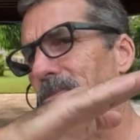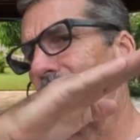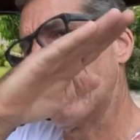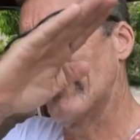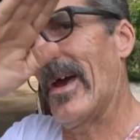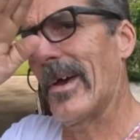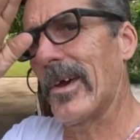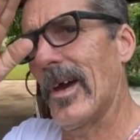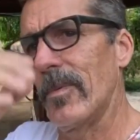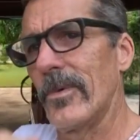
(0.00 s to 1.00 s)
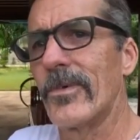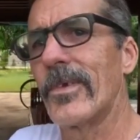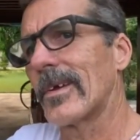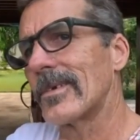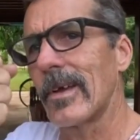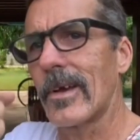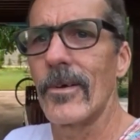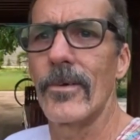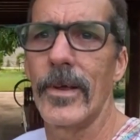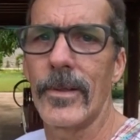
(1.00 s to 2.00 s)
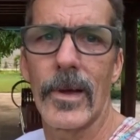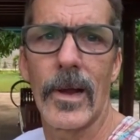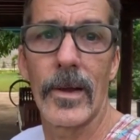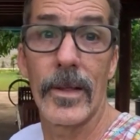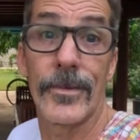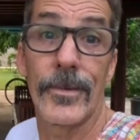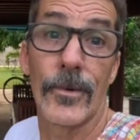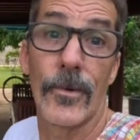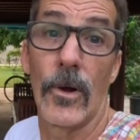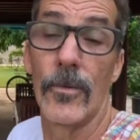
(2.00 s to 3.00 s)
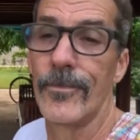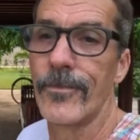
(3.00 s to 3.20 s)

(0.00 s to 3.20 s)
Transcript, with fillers: bring them back up and stick a stick underneath there and they'd still grow.